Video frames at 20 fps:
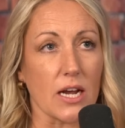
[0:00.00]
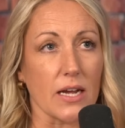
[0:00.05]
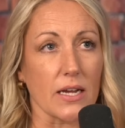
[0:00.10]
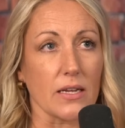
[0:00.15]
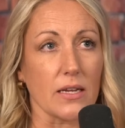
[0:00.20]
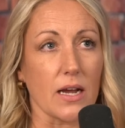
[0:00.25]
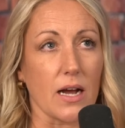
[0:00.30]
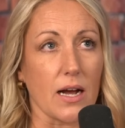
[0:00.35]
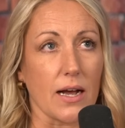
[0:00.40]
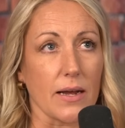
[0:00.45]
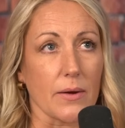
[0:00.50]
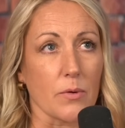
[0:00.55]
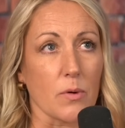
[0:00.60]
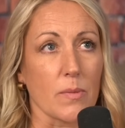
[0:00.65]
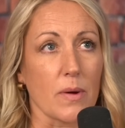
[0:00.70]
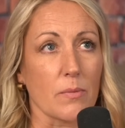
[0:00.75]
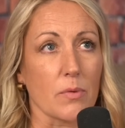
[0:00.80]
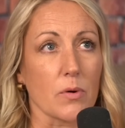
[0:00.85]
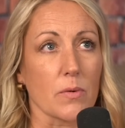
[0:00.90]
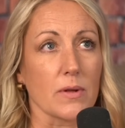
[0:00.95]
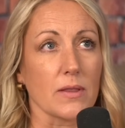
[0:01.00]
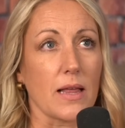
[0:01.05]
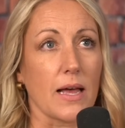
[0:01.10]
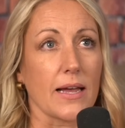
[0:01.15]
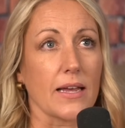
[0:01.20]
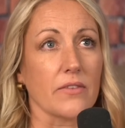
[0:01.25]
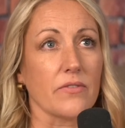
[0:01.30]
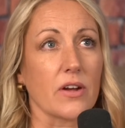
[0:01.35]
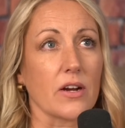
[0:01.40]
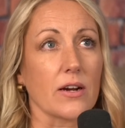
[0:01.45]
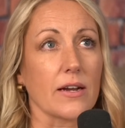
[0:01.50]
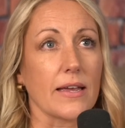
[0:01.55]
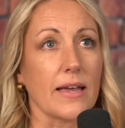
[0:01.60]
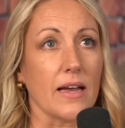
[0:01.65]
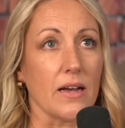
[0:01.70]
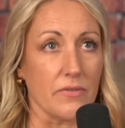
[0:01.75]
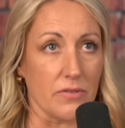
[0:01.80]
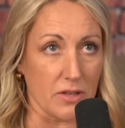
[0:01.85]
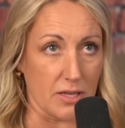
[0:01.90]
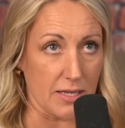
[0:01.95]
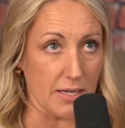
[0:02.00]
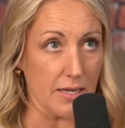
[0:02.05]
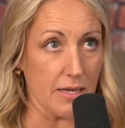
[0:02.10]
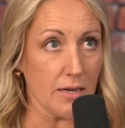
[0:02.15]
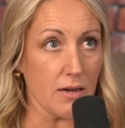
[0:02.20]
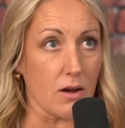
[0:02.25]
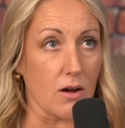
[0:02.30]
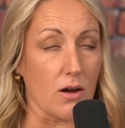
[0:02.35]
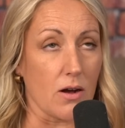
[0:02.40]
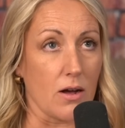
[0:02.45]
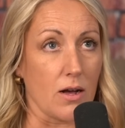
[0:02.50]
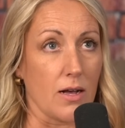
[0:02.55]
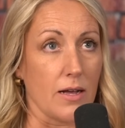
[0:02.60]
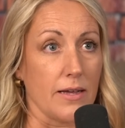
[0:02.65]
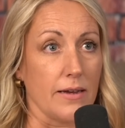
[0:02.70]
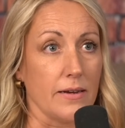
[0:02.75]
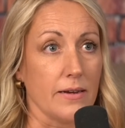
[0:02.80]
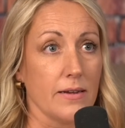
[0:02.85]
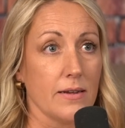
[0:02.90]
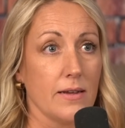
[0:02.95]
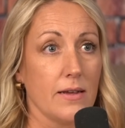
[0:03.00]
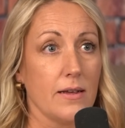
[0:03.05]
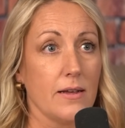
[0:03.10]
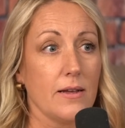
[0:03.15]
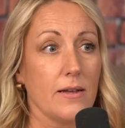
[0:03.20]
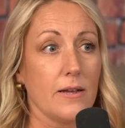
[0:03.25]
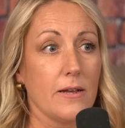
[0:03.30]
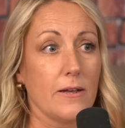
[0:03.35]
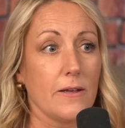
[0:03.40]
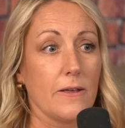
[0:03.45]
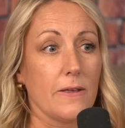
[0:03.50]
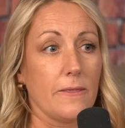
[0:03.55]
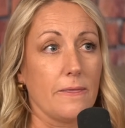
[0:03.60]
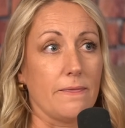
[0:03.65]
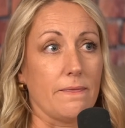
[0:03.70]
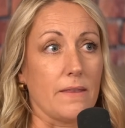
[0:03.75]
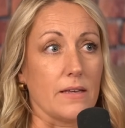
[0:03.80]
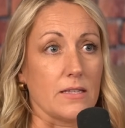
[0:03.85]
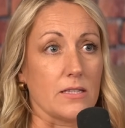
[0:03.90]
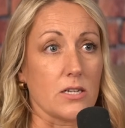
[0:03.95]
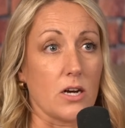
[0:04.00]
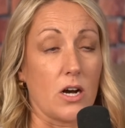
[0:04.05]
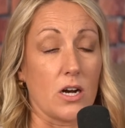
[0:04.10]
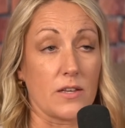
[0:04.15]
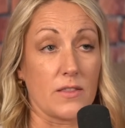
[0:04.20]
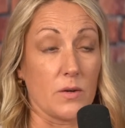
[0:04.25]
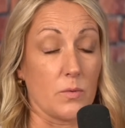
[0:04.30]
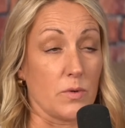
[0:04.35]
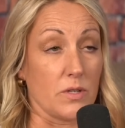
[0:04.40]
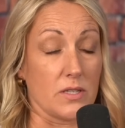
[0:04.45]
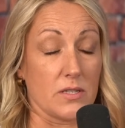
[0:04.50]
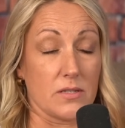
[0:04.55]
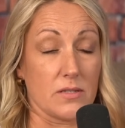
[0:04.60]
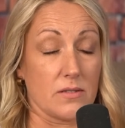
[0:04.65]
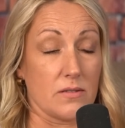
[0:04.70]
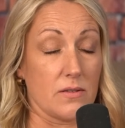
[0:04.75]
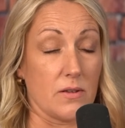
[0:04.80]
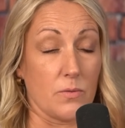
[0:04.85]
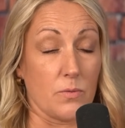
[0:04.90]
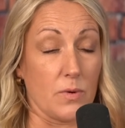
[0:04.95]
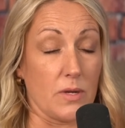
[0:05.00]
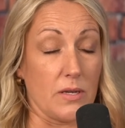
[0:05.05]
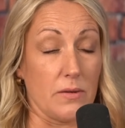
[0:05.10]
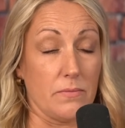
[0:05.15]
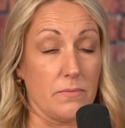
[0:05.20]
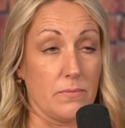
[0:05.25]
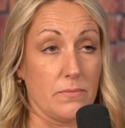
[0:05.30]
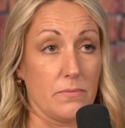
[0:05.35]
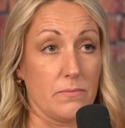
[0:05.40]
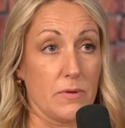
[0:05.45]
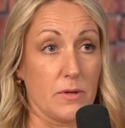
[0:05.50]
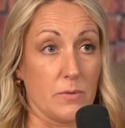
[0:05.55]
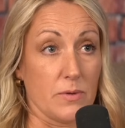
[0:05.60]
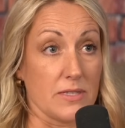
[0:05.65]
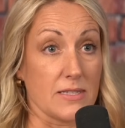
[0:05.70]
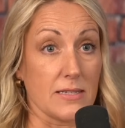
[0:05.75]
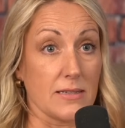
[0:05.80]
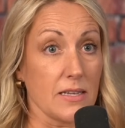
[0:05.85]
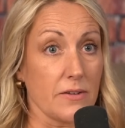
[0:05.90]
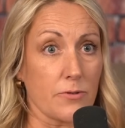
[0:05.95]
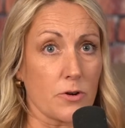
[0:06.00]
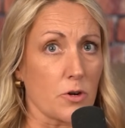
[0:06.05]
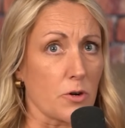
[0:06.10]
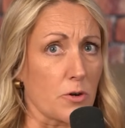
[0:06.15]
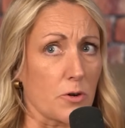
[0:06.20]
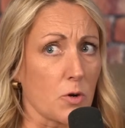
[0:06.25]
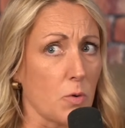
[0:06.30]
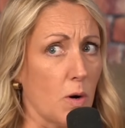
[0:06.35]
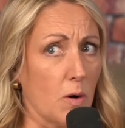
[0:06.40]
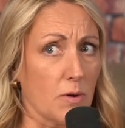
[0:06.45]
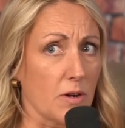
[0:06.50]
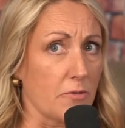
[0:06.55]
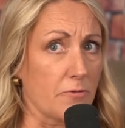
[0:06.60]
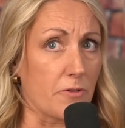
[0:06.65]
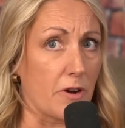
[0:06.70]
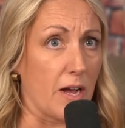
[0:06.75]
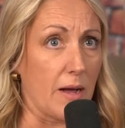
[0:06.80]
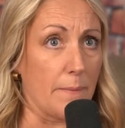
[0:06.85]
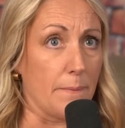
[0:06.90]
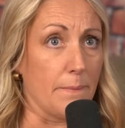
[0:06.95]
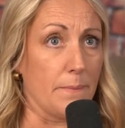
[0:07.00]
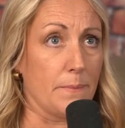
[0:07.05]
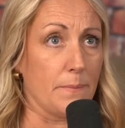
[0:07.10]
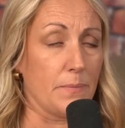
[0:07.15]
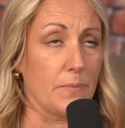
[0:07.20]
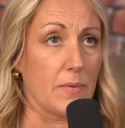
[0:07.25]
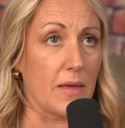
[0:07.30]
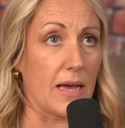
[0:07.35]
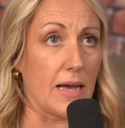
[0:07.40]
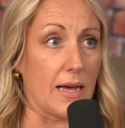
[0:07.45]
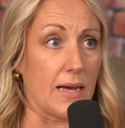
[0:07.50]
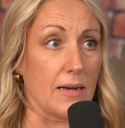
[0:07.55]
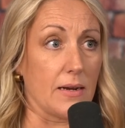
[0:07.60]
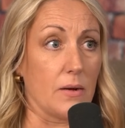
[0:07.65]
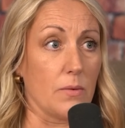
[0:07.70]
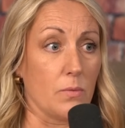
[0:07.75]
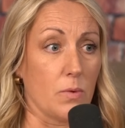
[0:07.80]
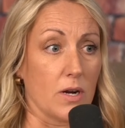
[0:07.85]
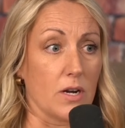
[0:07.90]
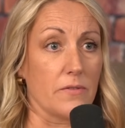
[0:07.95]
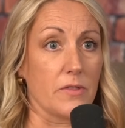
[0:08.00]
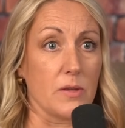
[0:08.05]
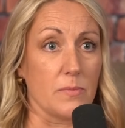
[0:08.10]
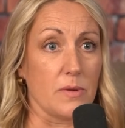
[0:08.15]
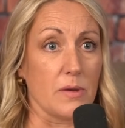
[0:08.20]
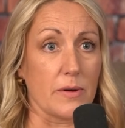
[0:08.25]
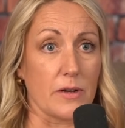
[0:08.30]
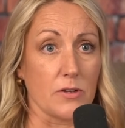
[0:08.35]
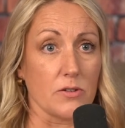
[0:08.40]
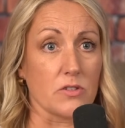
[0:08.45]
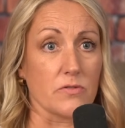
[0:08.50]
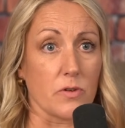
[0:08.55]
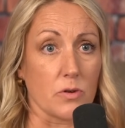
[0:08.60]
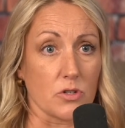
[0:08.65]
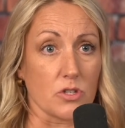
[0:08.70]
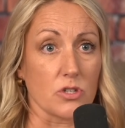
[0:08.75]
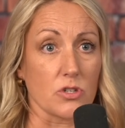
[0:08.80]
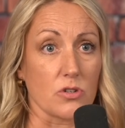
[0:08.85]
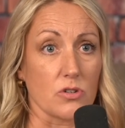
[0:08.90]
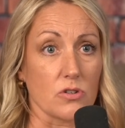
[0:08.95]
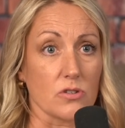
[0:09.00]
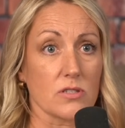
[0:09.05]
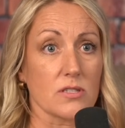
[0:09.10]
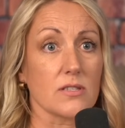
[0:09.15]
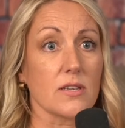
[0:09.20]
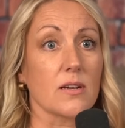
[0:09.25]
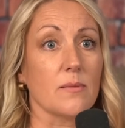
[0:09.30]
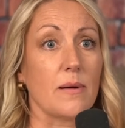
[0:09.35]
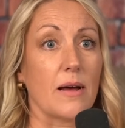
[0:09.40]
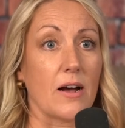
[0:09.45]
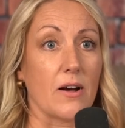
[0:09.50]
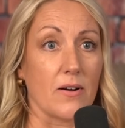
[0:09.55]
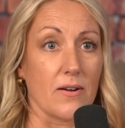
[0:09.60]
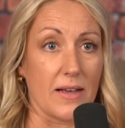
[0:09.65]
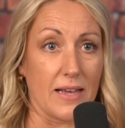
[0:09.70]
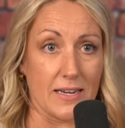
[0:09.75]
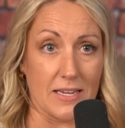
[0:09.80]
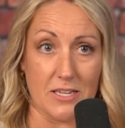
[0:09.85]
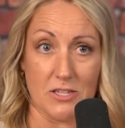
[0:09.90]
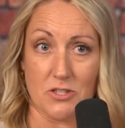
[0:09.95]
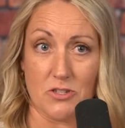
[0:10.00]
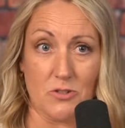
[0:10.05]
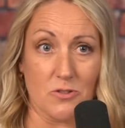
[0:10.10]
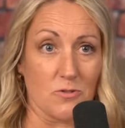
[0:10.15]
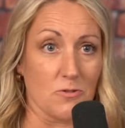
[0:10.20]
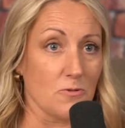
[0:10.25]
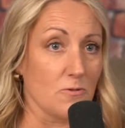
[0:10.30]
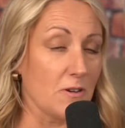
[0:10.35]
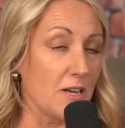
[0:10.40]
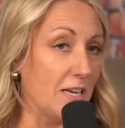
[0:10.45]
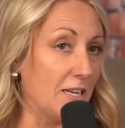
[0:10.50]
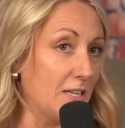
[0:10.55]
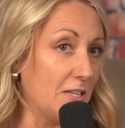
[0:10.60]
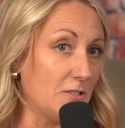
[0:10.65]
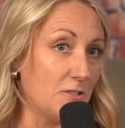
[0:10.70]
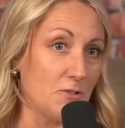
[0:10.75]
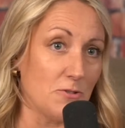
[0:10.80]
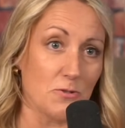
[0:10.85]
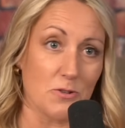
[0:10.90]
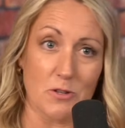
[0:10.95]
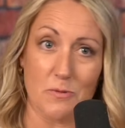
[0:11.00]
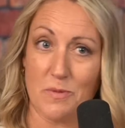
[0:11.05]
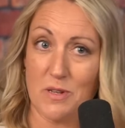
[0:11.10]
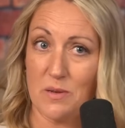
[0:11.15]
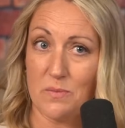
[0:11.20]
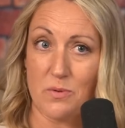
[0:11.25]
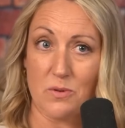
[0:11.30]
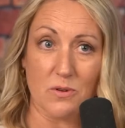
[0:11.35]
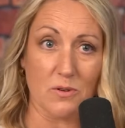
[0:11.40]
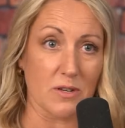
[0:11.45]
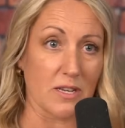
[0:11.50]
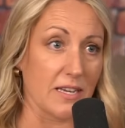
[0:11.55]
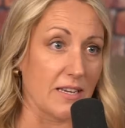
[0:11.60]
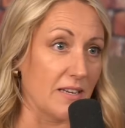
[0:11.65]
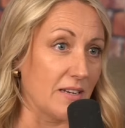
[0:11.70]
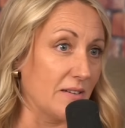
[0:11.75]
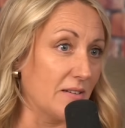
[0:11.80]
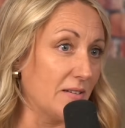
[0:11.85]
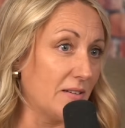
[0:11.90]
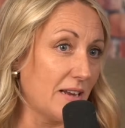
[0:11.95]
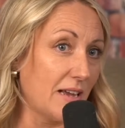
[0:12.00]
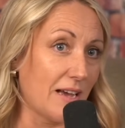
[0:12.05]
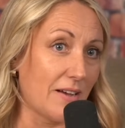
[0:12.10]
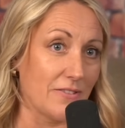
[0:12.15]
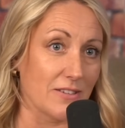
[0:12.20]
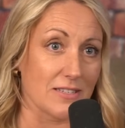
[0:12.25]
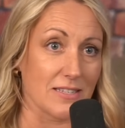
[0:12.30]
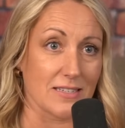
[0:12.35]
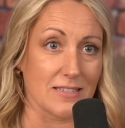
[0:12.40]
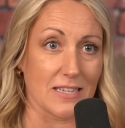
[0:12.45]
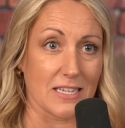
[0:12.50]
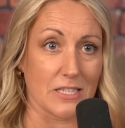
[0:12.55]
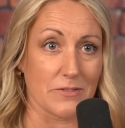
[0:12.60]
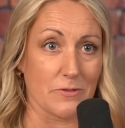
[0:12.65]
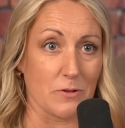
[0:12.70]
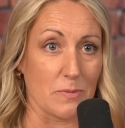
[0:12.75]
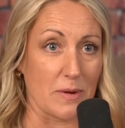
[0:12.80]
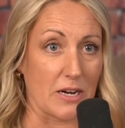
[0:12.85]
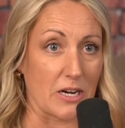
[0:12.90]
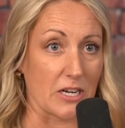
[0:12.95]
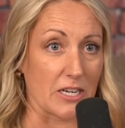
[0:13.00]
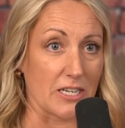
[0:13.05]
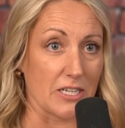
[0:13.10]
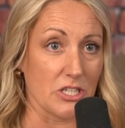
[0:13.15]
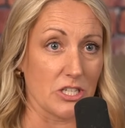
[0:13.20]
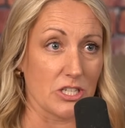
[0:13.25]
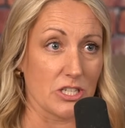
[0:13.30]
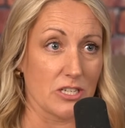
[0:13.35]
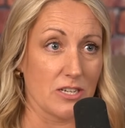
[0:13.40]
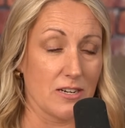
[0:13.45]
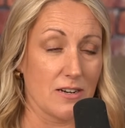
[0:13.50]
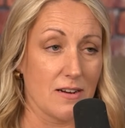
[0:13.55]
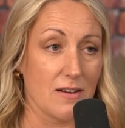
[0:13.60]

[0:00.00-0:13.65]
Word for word: I I remember relying very heavily on the talk that was that we it was delivered or quoted from at one of the BYU devotionals about any two any two good people can have a mm -hmm. successful marriage.